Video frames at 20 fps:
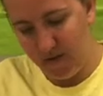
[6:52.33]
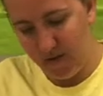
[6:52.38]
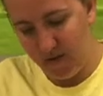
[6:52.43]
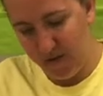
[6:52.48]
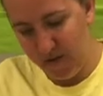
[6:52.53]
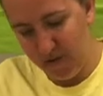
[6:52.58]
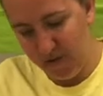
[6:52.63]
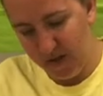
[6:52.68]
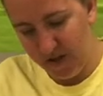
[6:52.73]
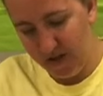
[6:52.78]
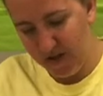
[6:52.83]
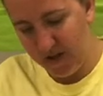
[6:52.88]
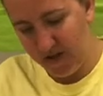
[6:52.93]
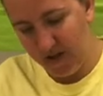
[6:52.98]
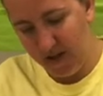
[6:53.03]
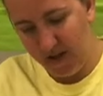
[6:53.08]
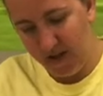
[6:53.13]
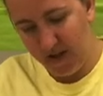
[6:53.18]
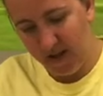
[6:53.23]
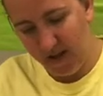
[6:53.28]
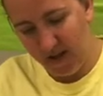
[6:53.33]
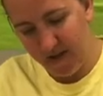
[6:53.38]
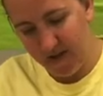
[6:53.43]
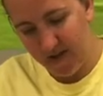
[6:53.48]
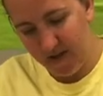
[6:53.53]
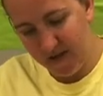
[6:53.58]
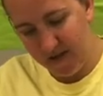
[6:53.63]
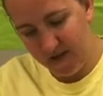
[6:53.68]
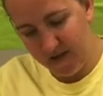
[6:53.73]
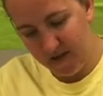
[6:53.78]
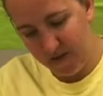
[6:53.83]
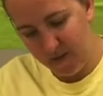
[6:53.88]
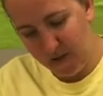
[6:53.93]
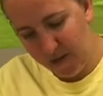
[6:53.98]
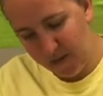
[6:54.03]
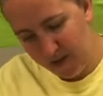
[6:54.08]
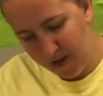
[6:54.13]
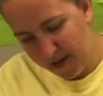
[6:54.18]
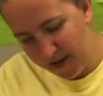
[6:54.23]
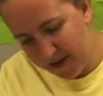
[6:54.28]
want to make sure I got my
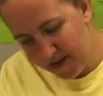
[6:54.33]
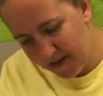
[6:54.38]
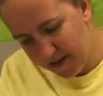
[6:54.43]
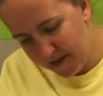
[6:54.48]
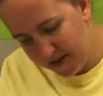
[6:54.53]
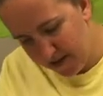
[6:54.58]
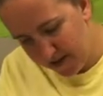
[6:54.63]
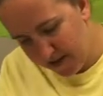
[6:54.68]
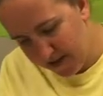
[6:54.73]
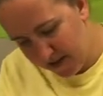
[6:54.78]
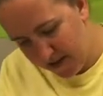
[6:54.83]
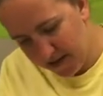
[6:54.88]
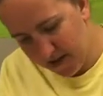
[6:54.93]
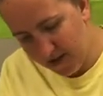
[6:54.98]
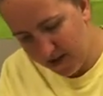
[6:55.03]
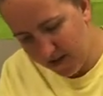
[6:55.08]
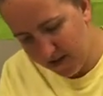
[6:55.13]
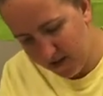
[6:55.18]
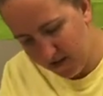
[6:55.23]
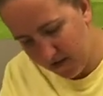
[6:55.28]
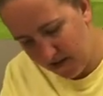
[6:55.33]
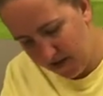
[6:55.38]
polyacrylic enough.